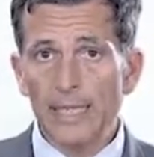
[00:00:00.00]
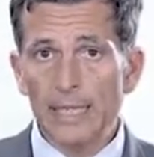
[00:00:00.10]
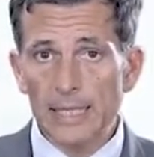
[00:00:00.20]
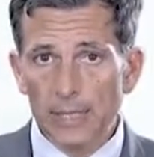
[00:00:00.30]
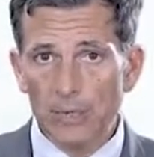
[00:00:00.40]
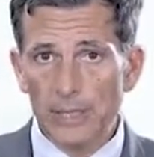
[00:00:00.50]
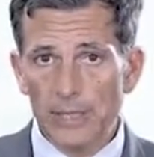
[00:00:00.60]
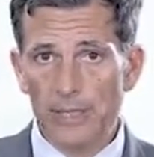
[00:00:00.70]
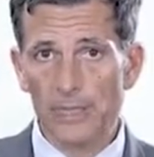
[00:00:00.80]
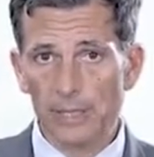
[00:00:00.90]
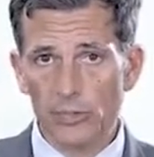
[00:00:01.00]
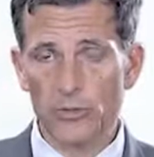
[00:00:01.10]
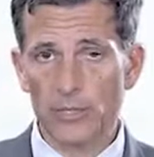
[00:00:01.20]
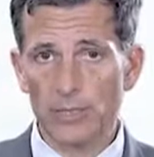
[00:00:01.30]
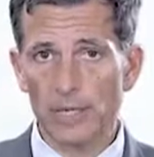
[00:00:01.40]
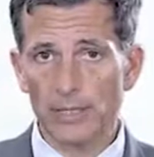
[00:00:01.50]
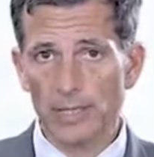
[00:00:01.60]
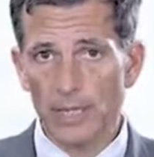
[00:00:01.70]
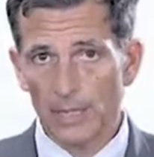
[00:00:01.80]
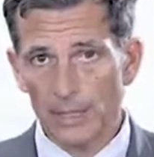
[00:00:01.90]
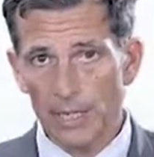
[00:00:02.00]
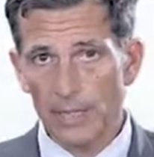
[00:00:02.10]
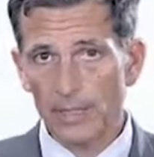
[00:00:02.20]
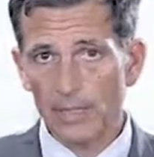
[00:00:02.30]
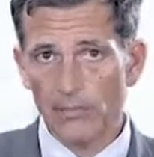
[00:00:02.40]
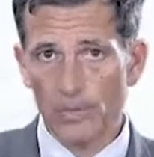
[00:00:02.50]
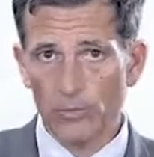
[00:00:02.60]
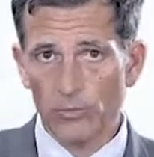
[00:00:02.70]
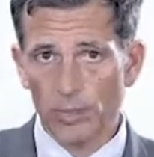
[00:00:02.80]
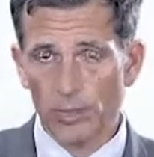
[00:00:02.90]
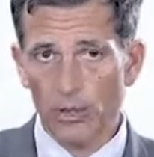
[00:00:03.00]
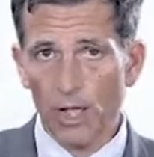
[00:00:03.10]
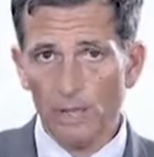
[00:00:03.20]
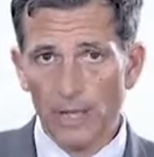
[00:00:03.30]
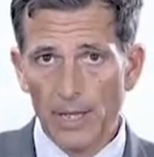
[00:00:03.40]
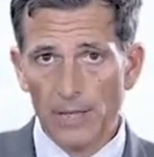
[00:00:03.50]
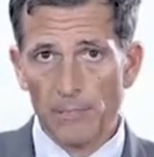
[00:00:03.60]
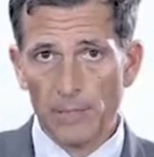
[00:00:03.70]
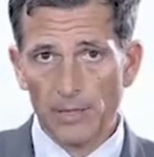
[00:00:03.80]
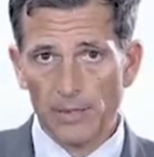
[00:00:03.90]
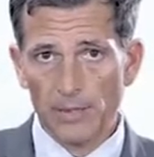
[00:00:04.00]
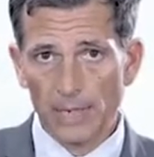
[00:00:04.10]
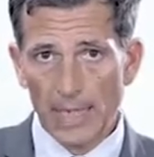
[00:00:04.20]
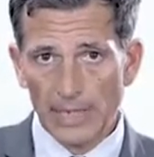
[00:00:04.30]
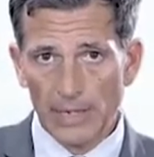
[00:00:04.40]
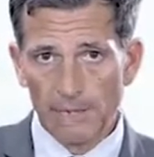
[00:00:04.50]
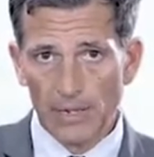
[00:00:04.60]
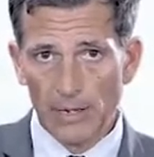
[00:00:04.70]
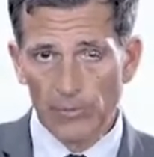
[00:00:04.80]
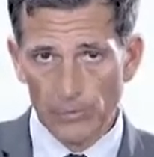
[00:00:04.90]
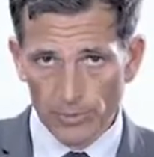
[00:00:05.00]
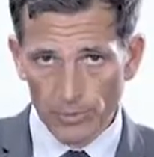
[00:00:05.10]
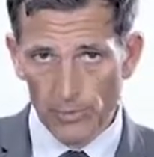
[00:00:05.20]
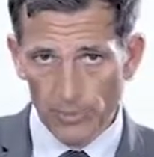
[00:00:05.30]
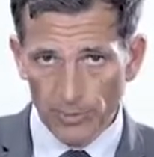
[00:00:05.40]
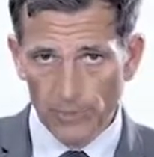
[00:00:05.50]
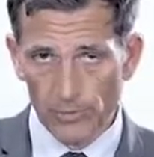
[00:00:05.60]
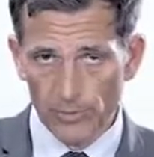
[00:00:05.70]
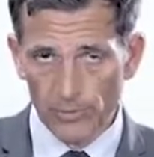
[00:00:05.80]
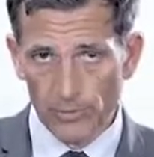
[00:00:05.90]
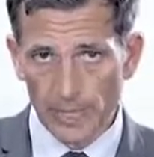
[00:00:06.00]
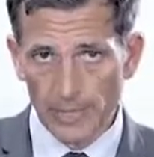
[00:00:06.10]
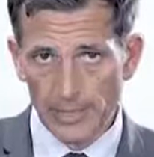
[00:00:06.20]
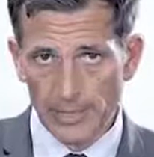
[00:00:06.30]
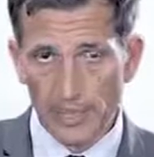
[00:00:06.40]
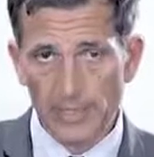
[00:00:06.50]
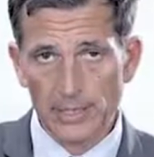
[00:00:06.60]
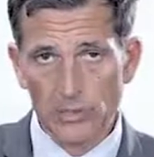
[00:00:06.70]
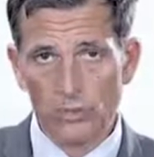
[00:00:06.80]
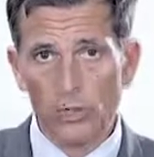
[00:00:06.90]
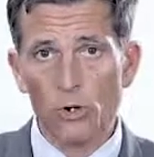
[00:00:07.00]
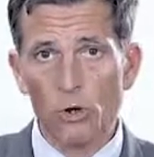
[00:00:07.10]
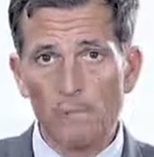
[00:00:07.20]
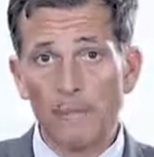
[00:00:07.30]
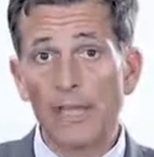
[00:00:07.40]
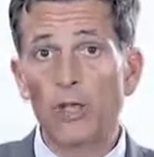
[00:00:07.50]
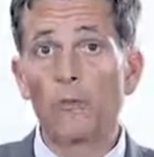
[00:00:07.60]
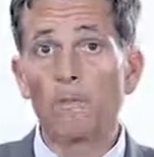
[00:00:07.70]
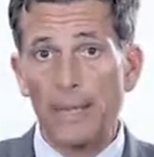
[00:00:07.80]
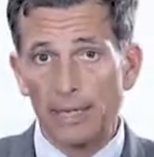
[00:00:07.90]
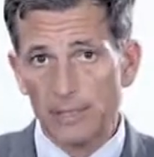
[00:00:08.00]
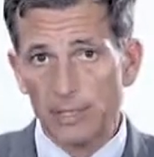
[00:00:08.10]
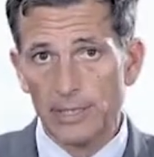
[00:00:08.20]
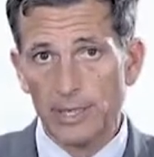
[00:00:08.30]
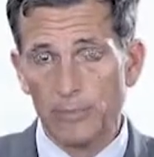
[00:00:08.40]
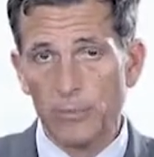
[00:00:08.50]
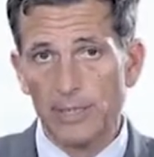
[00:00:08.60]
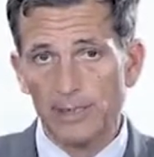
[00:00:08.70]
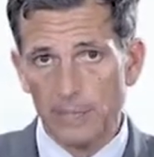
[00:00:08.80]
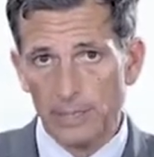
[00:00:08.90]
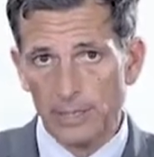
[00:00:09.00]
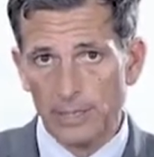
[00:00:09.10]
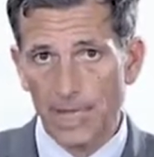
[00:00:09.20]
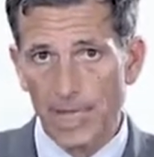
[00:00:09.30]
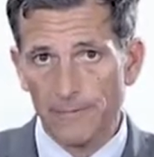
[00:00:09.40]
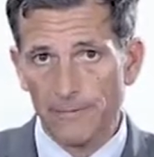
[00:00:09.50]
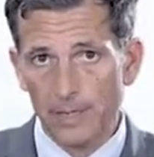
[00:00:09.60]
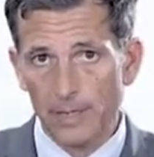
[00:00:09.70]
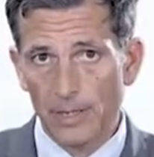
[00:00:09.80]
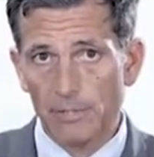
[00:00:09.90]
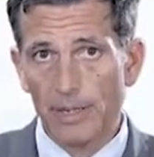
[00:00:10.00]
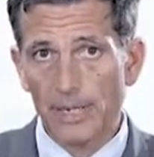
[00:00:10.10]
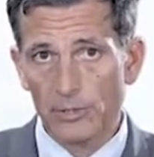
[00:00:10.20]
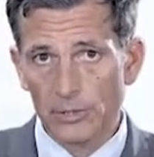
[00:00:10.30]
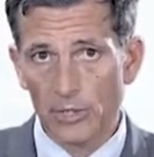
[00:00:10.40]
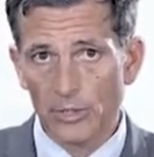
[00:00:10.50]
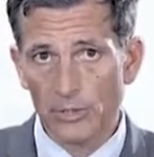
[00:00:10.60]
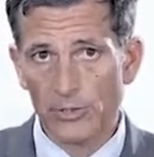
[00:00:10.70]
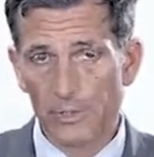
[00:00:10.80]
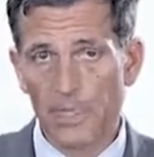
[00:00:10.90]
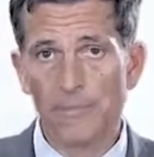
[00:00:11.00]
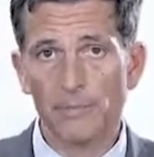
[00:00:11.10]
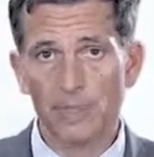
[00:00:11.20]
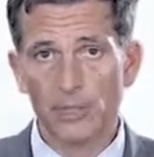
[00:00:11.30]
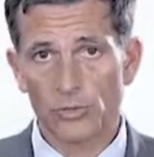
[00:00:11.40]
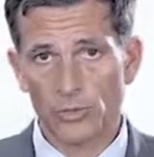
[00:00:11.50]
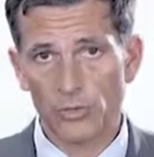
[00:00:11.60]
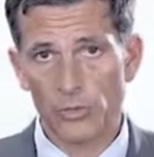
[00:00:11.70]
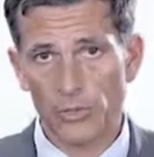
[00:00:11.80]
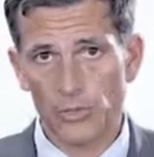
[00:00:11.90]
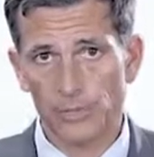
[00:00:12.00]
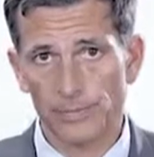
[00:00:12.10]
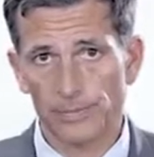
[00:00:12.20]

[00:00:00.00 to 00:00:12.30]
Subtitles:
decrease in interest rate, the liability value will go up, but the asset value, the bond portfolio on the asset side is going to go up by about the same amount because they have, by construction, the same duration.